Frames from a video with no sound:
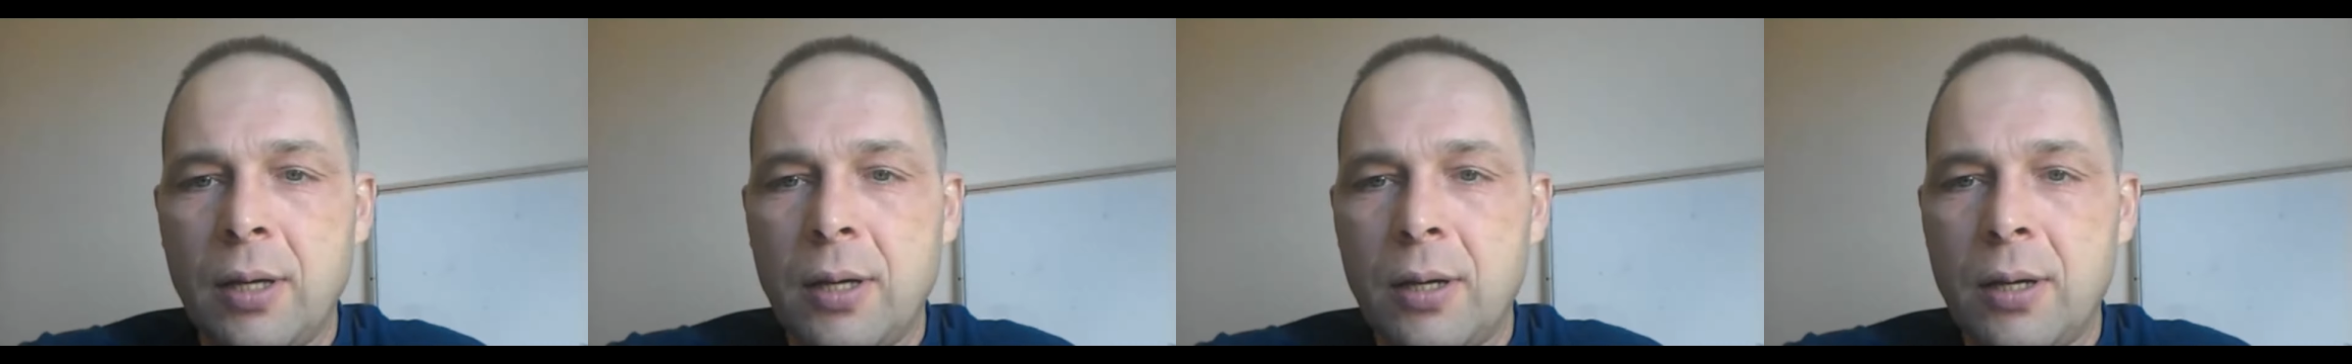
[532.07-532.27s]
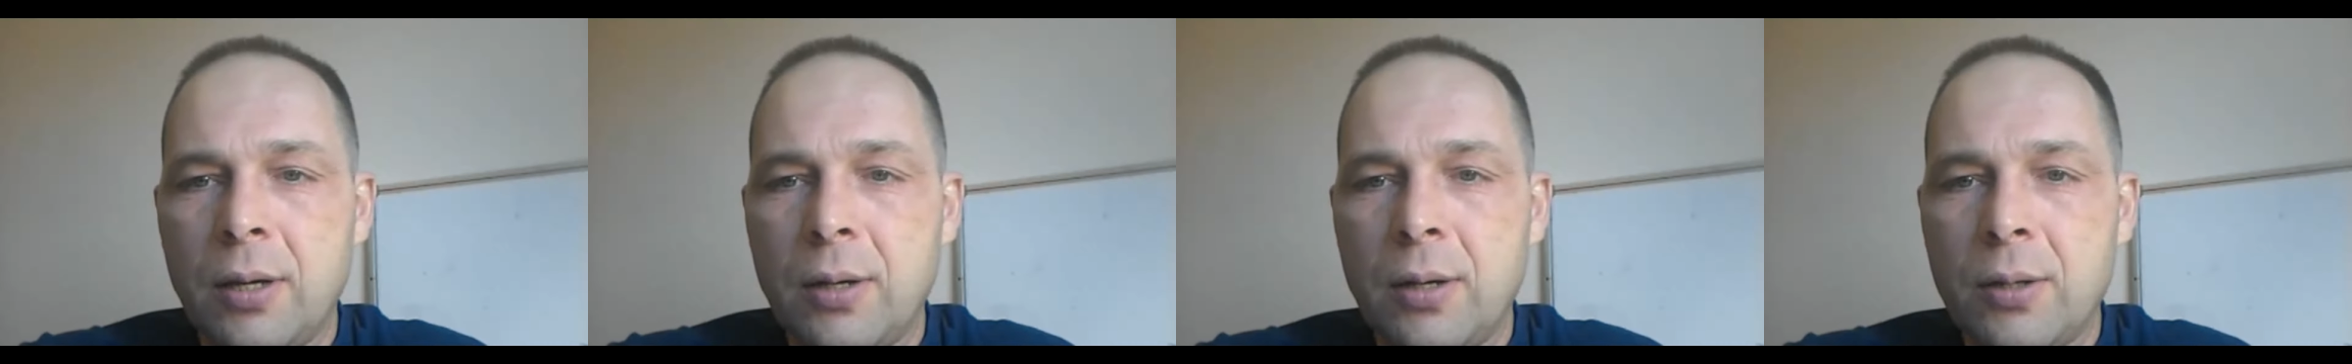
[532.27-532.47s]

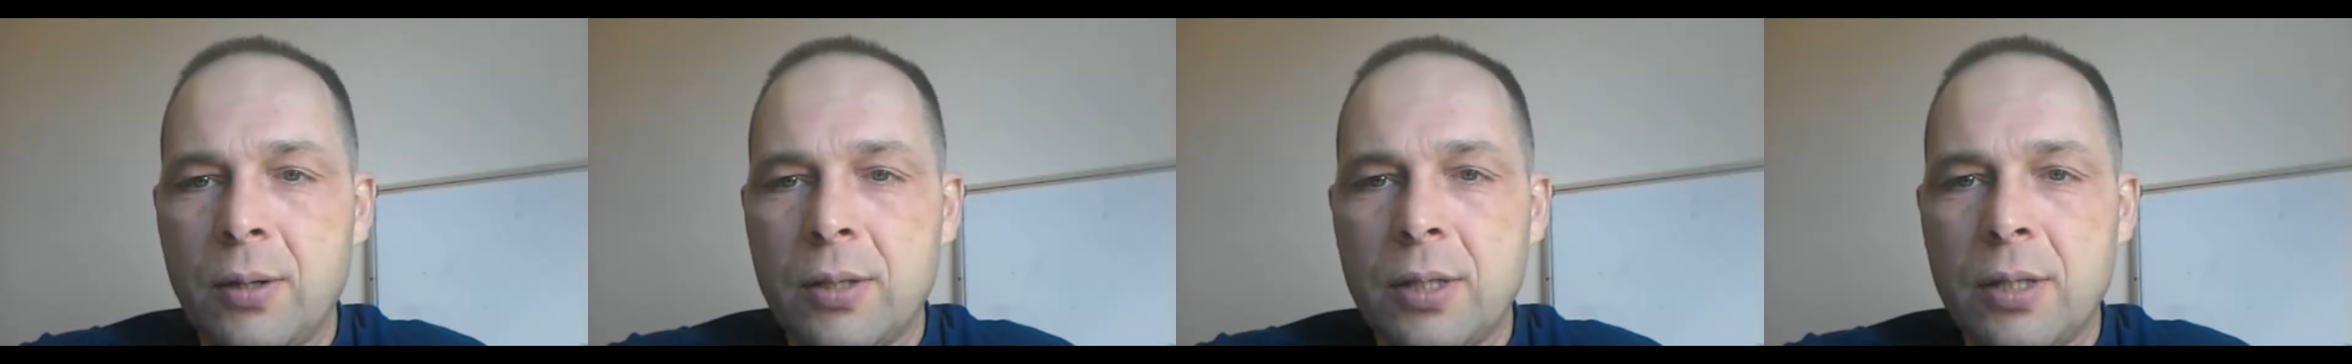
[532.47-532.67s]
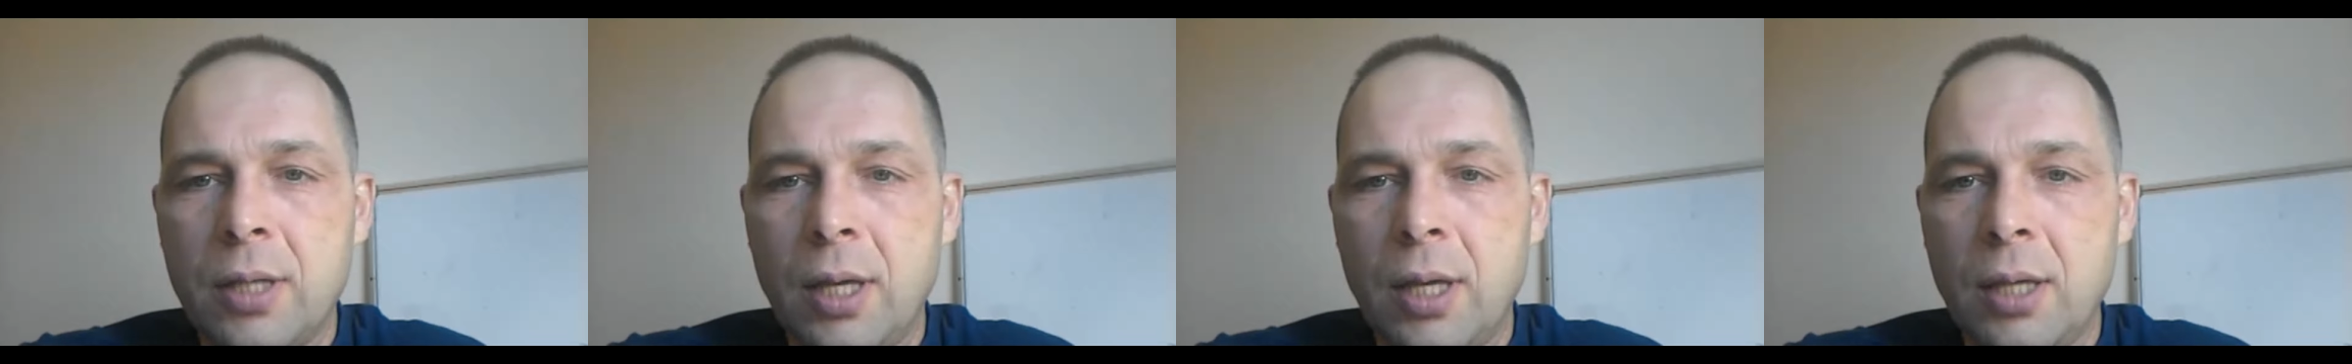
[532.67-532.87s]

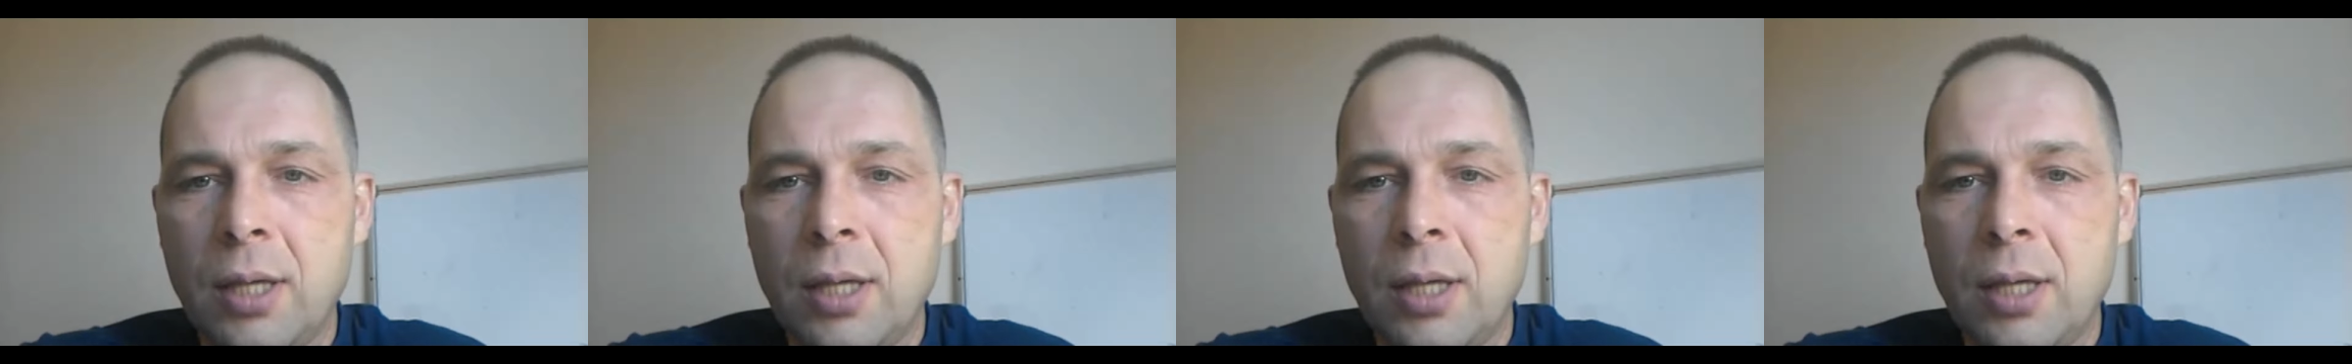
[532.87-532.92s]
Okay,